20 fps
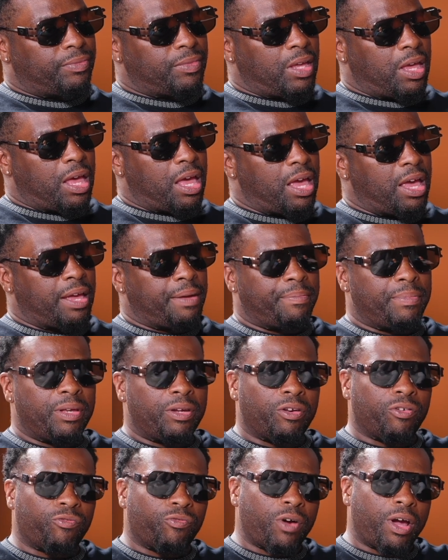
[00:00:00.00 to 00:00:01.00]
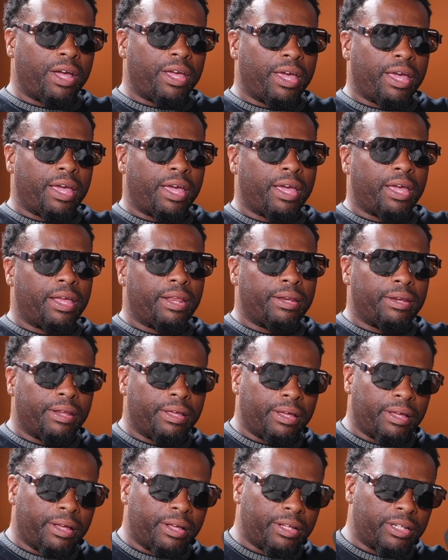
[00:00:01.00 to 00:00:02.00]
I had been the right hand
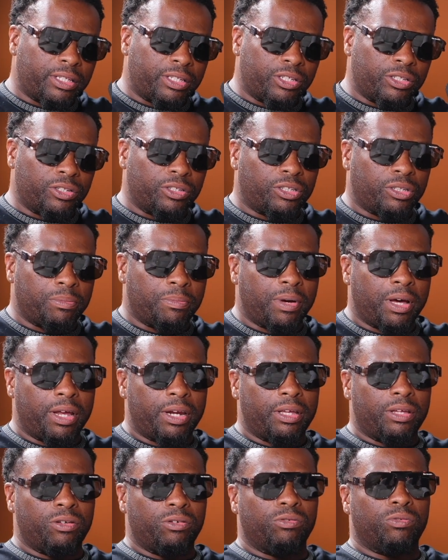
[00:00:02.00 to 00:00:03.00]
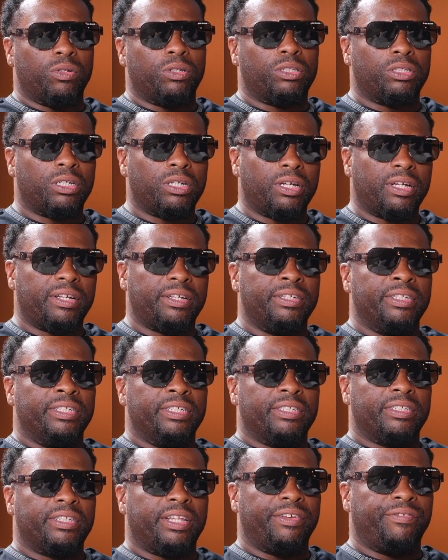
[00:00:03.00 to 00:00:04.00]
to somebody who was,
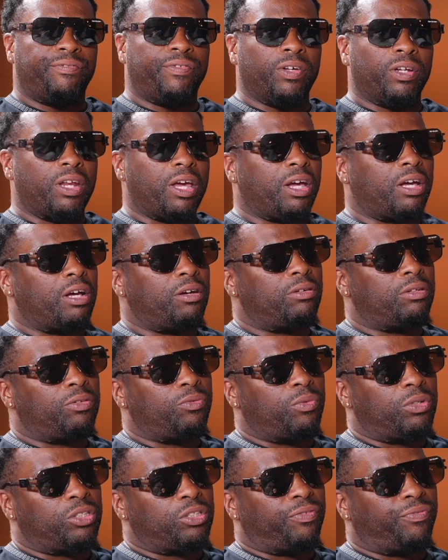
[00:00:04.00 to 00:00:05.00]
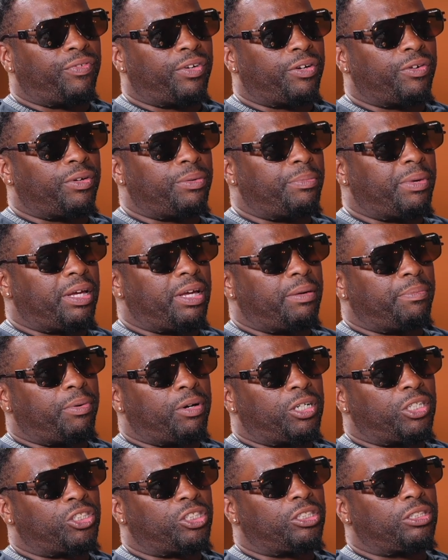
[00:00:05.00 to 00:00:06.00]
they felt like I was a very bad
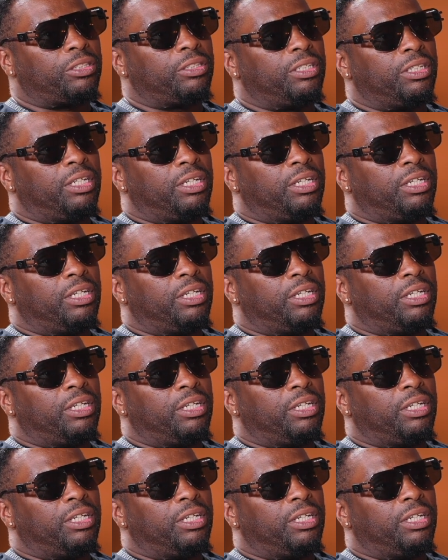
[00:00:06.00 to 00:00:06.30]
person.